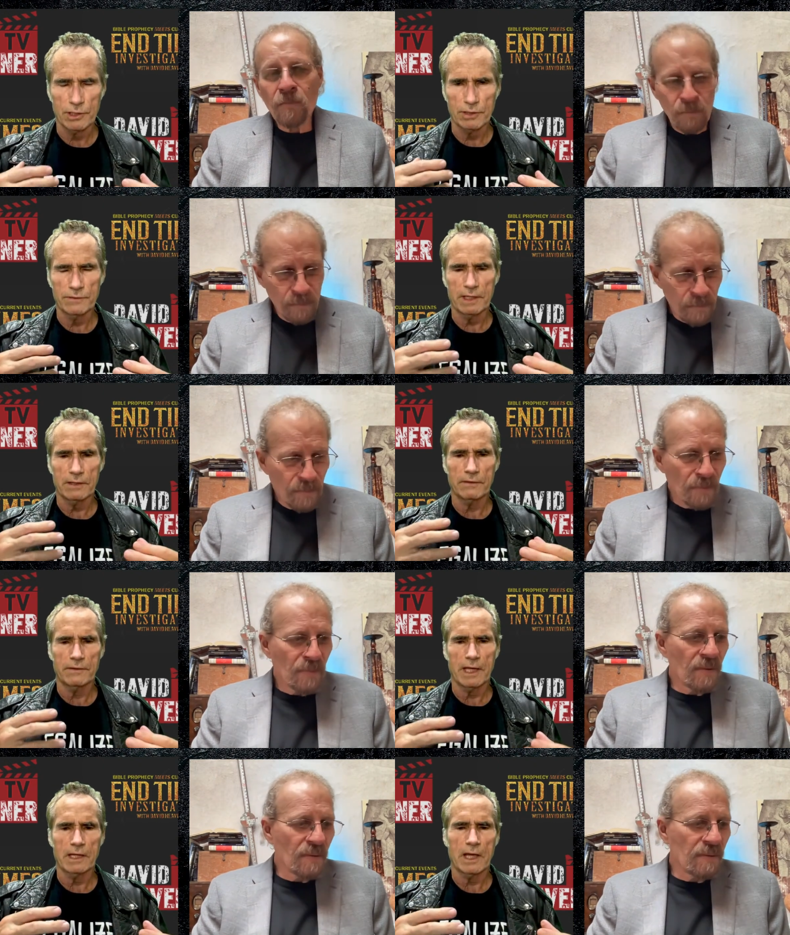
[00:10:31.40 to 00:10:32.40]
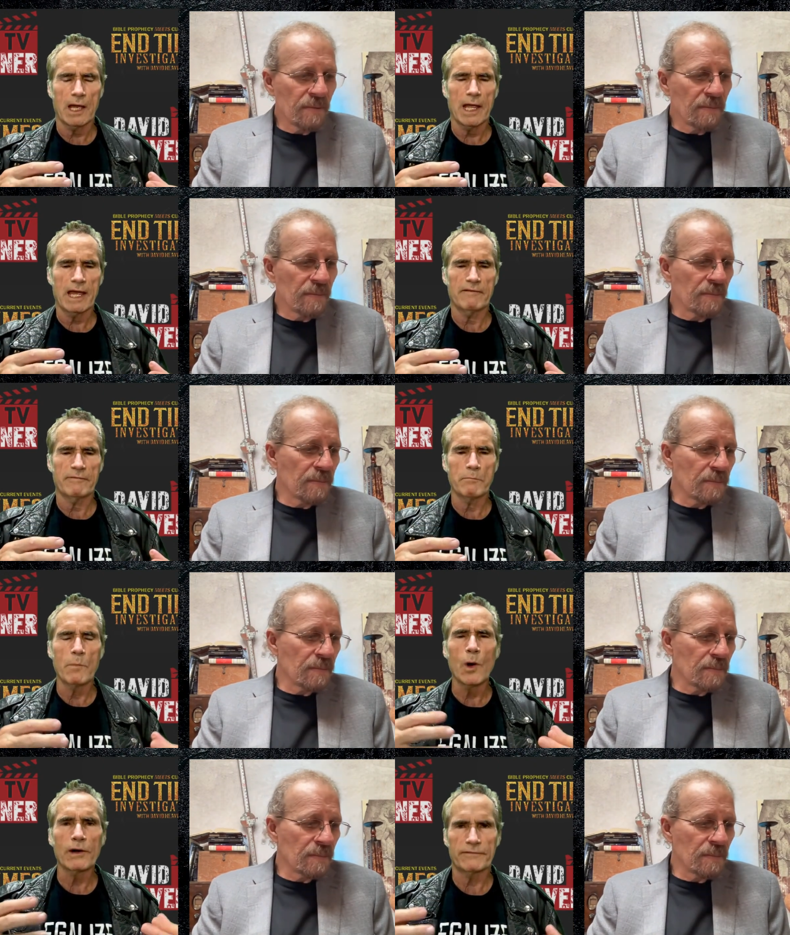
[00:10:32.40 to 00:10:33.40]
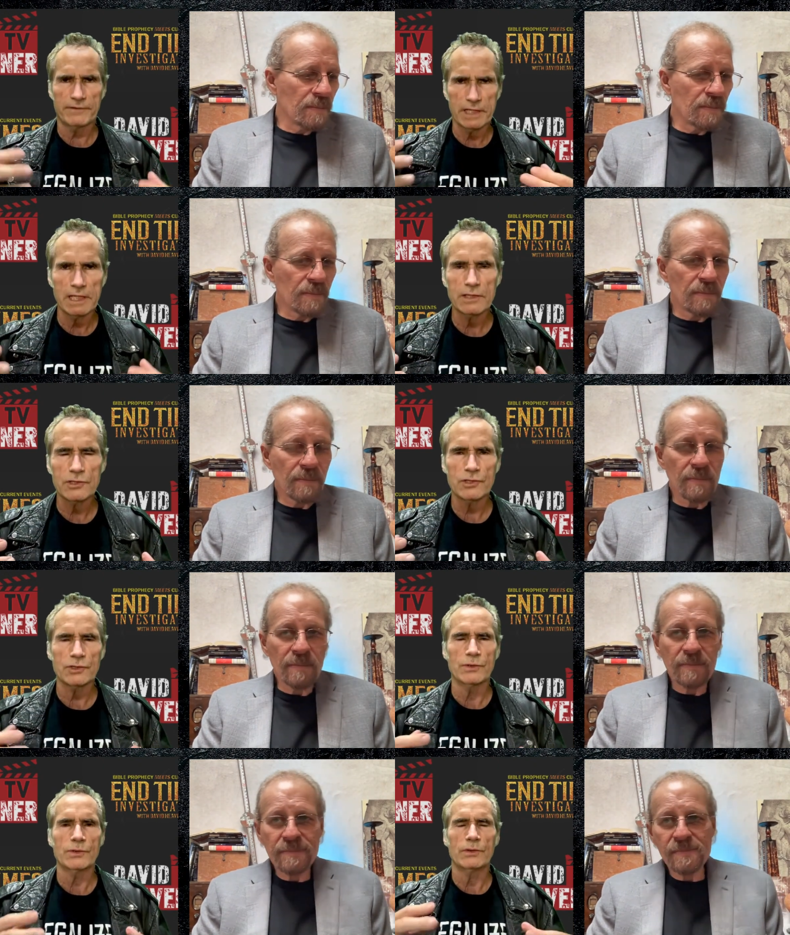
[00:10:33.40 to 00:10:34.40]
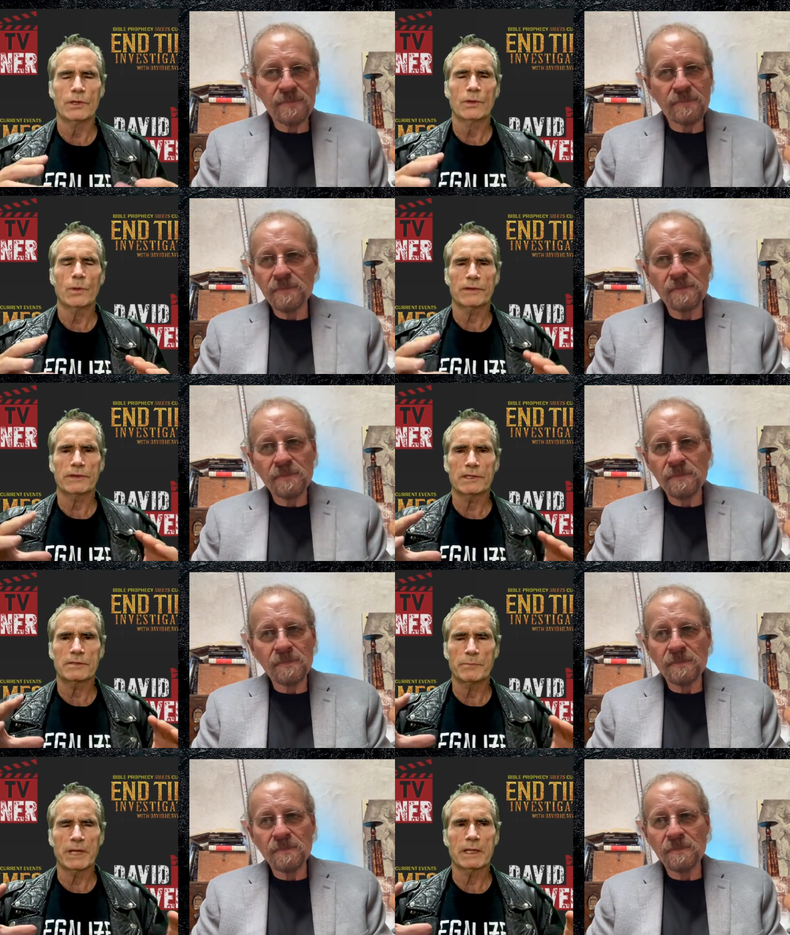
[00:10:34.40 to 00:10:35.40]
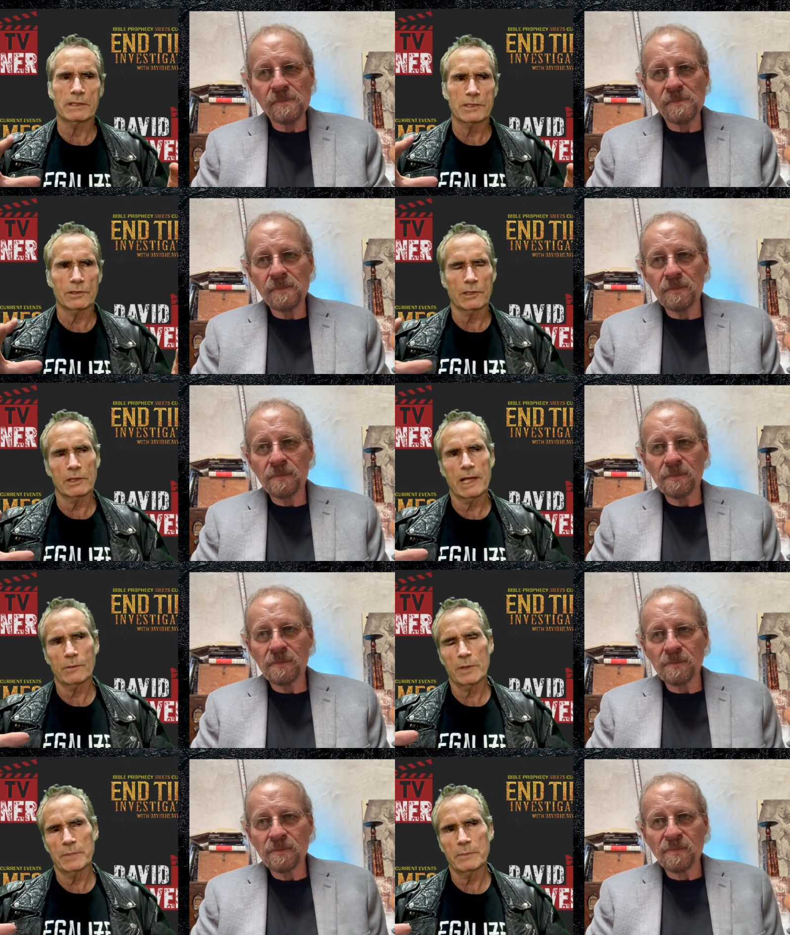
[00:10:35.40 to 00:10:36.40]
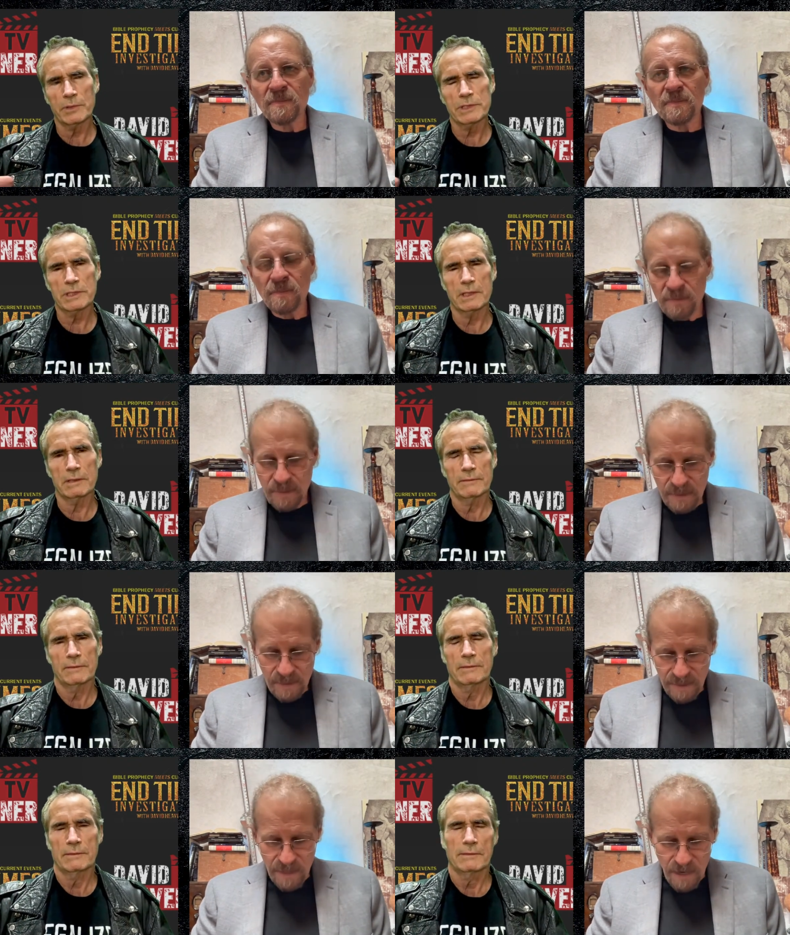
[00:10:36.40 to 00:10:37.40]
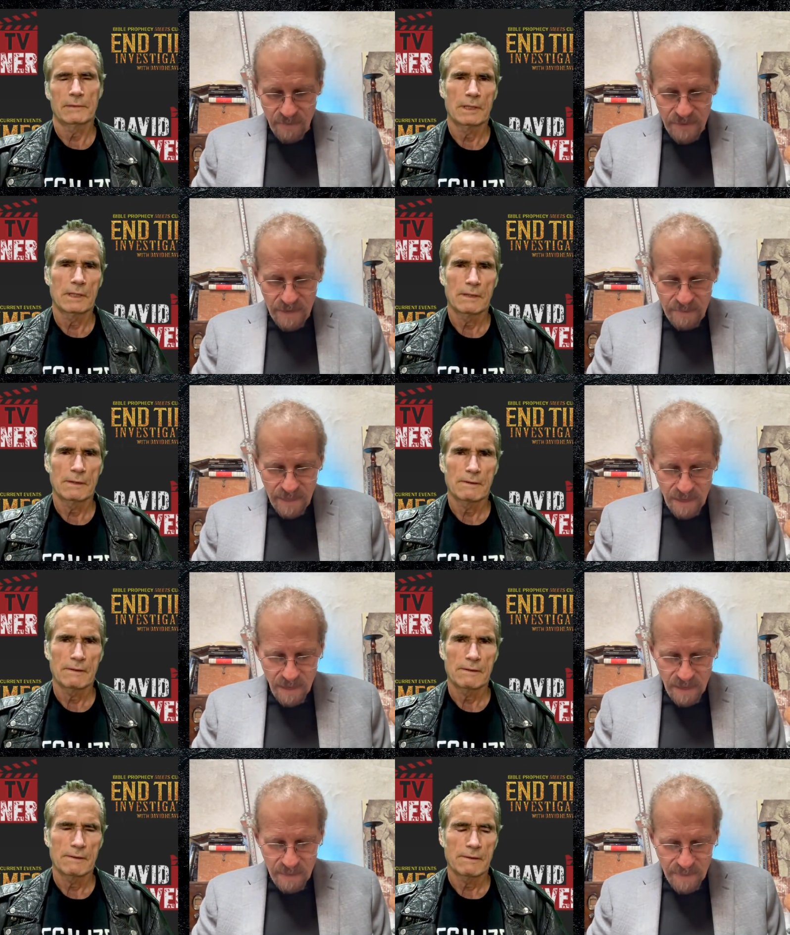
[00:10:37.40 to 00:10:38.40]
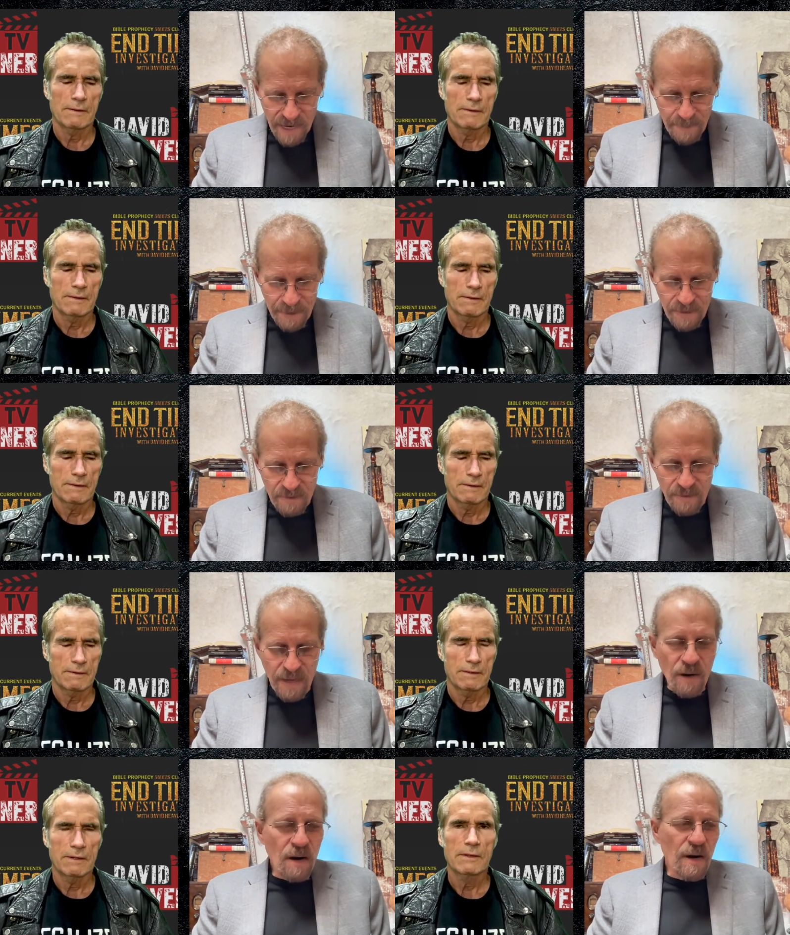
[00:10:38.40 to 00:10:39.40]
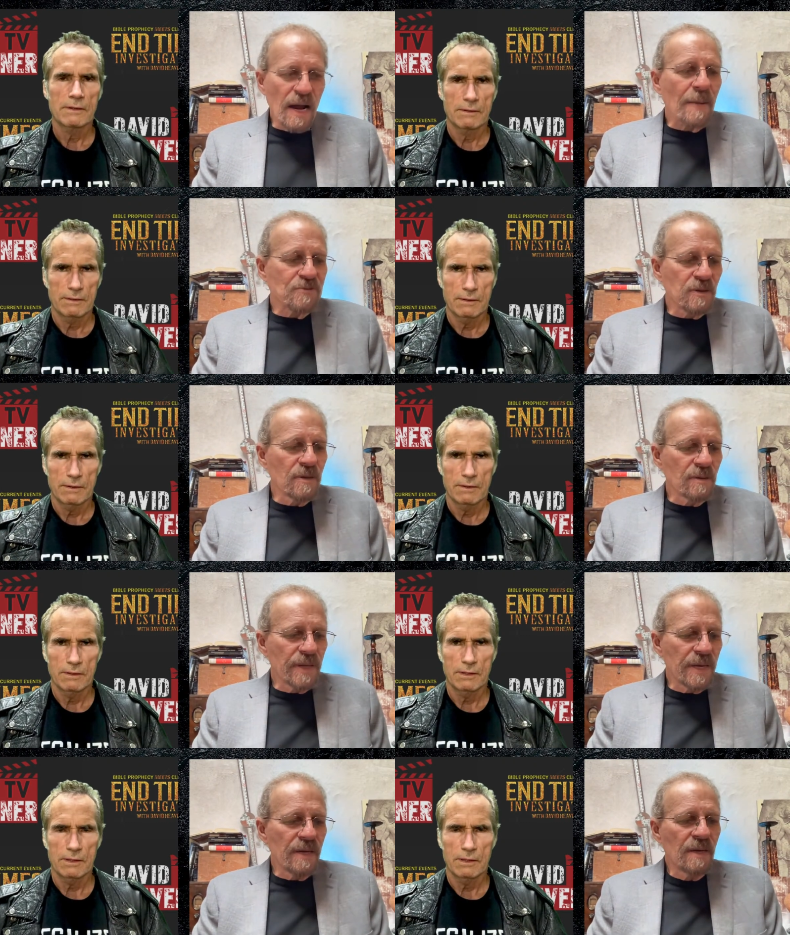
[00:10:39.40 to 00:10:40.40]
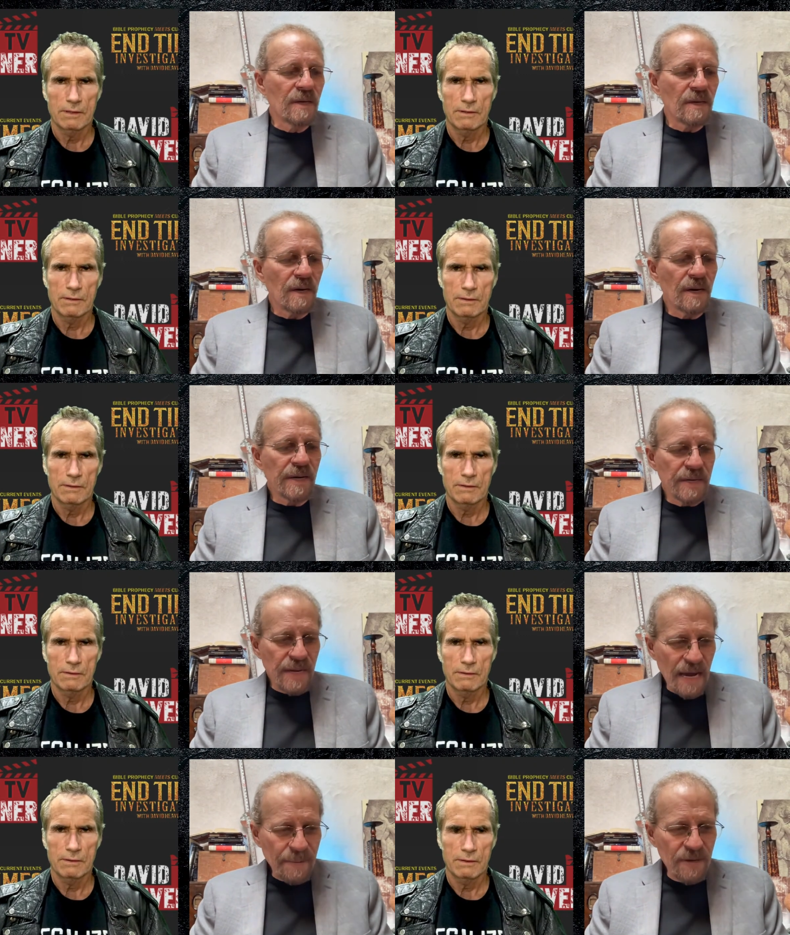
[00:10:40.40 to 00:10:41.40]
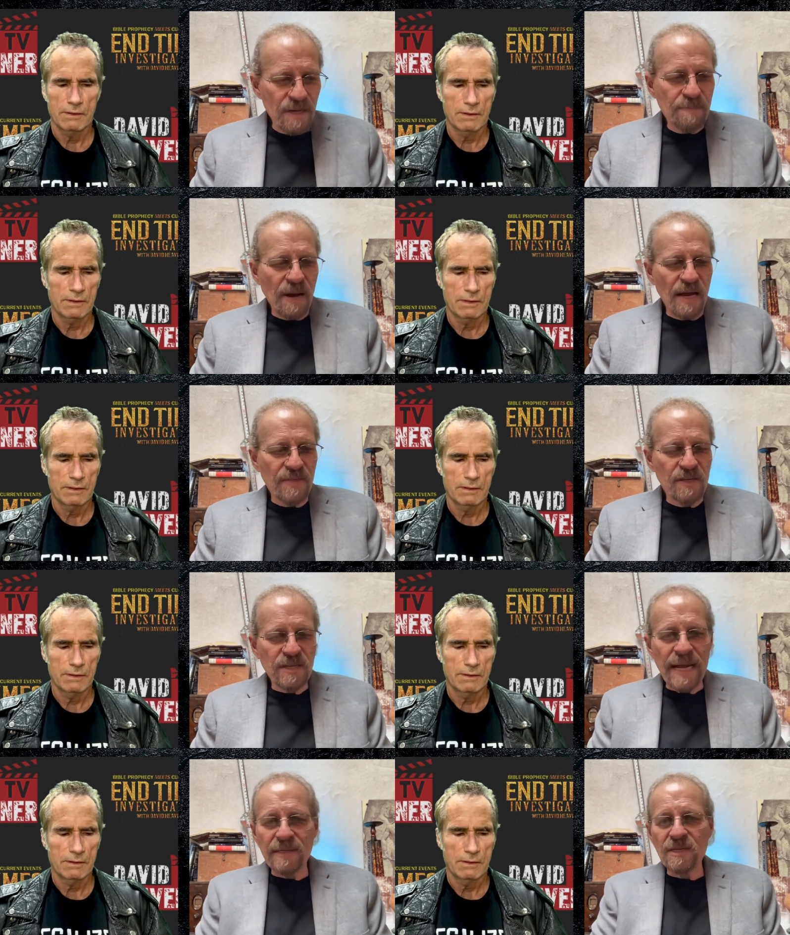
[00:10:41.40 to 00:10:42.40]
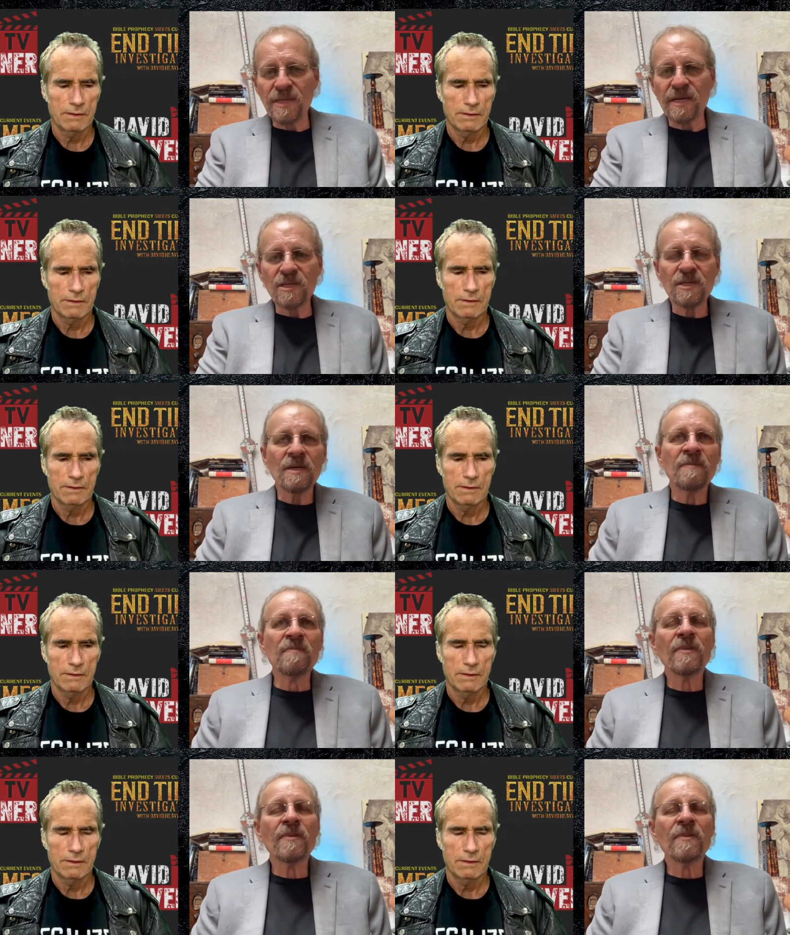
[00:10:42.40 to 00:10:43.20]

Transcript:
Speaker 1: or do you think they have morphed into what these beings look like, what people see?
Speaker 2: No, they are, in my opinion, they are absolutely inhabited by these entities